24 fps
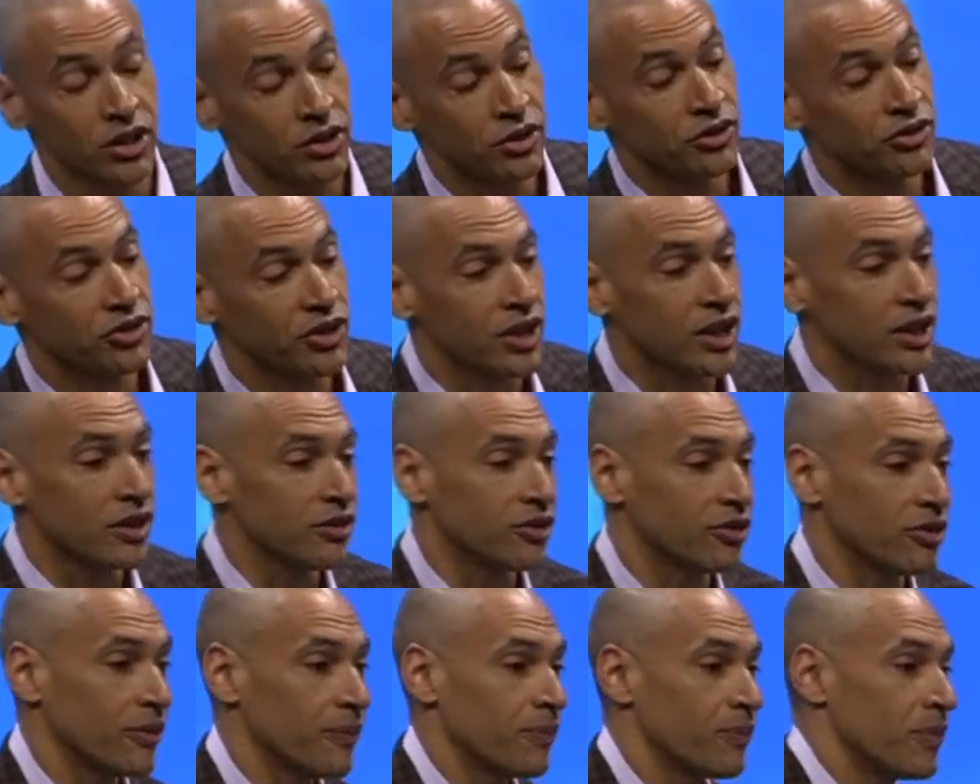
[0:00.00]
news
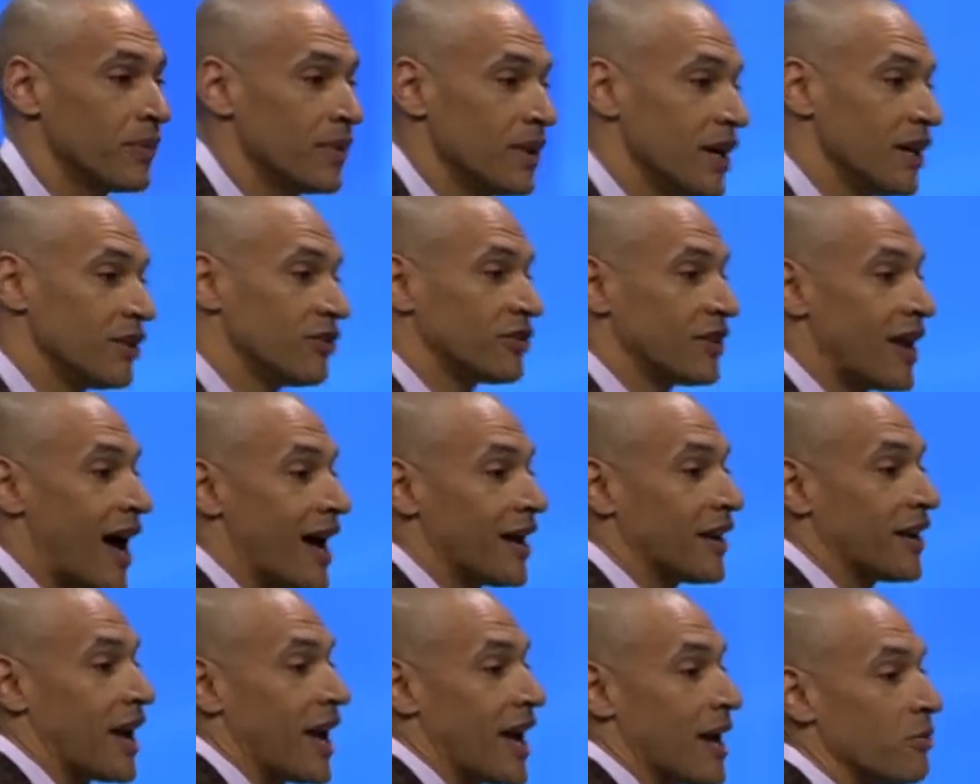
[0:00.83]
is it's
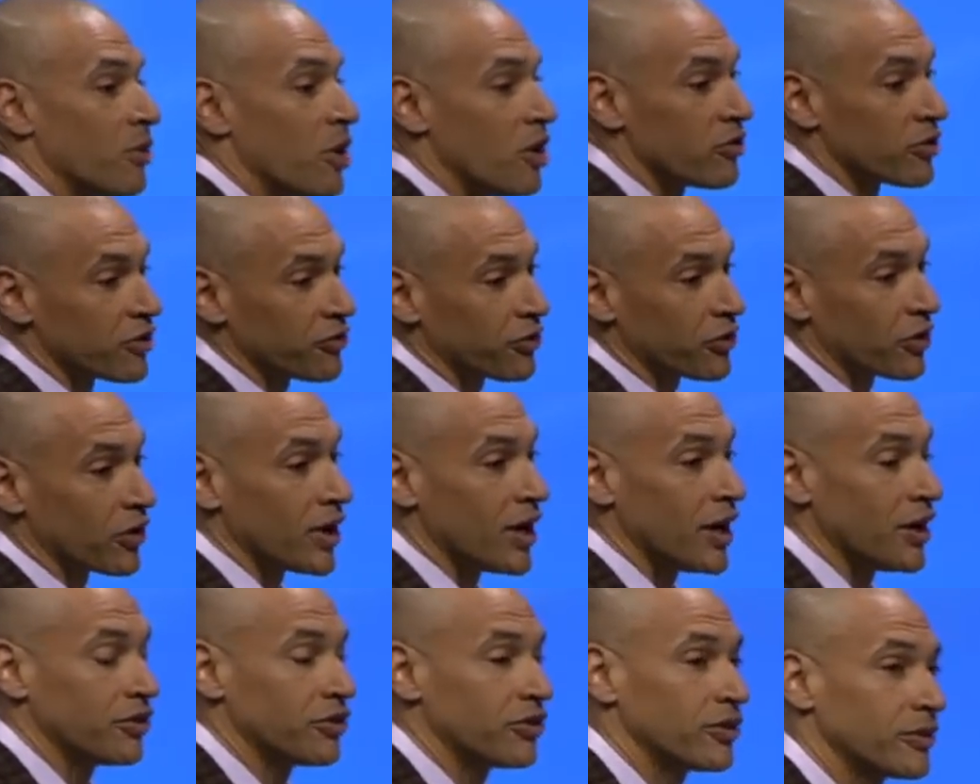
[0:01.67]
not game over for
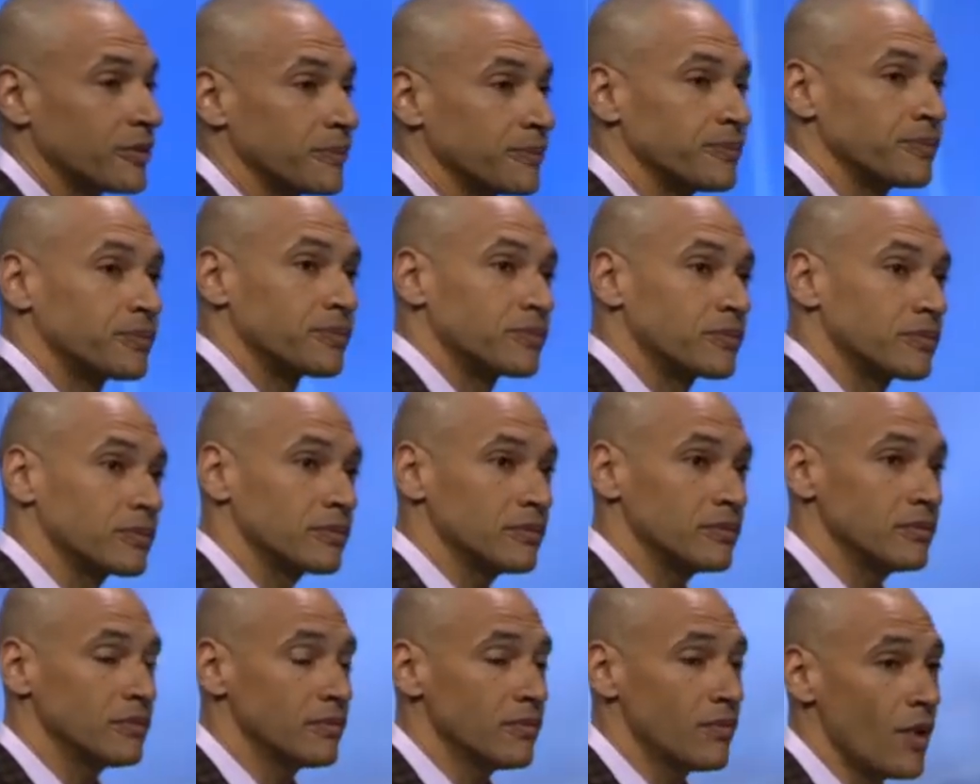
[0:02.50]
us.
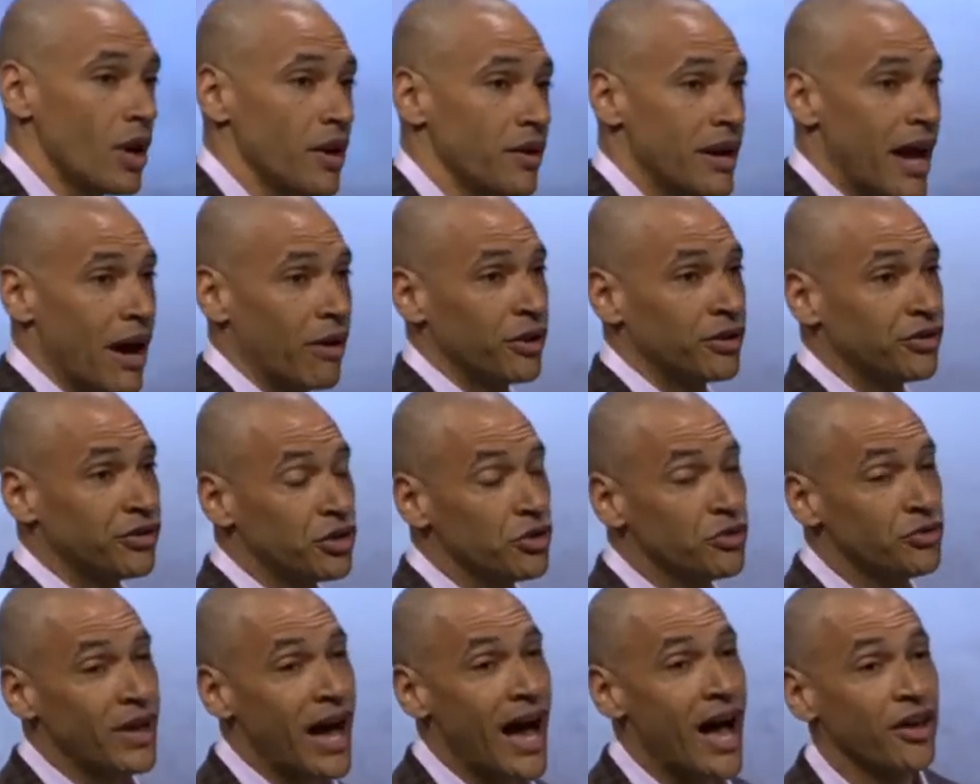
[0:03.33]
Now, in
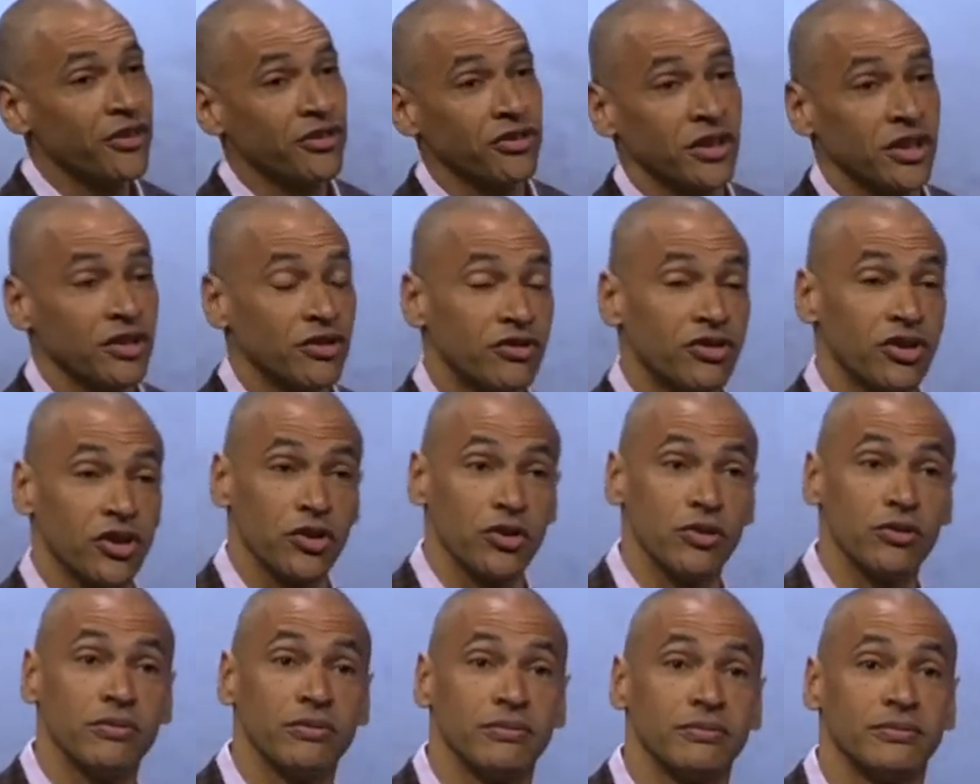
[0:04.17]

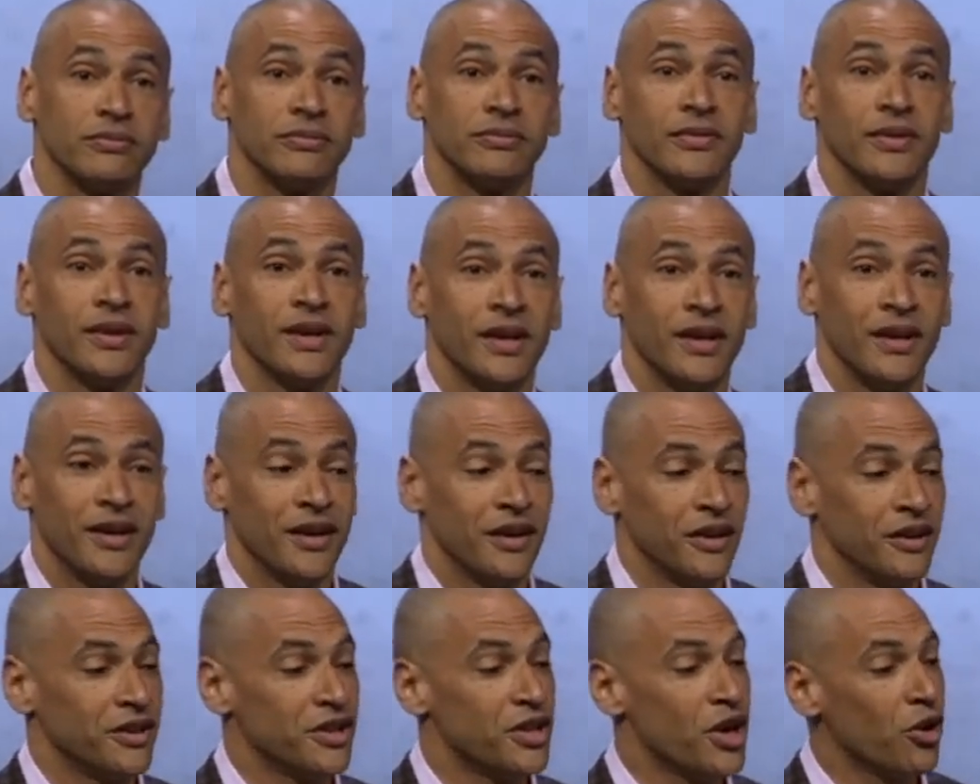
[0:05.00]
2002,
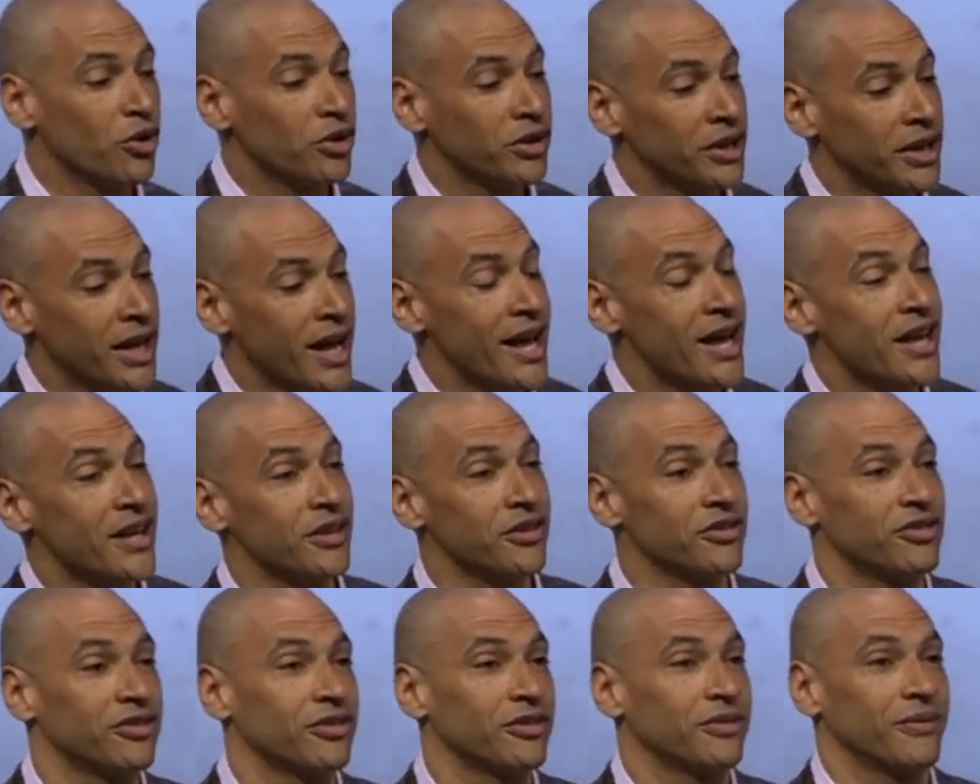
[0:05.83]
the Oakland
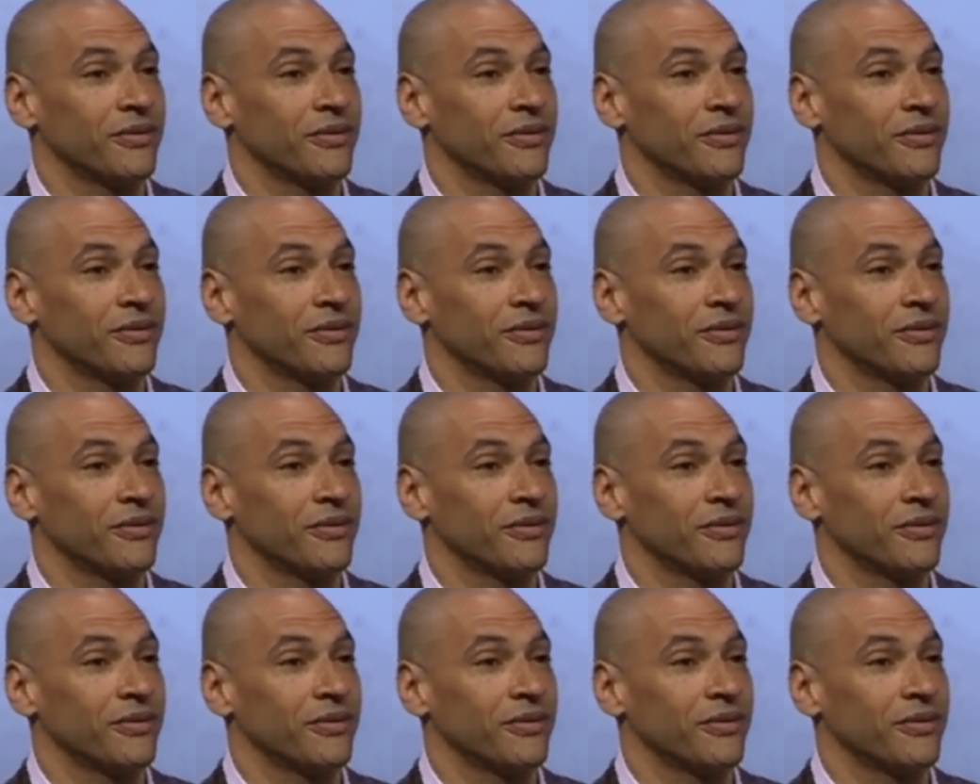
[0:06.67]
A's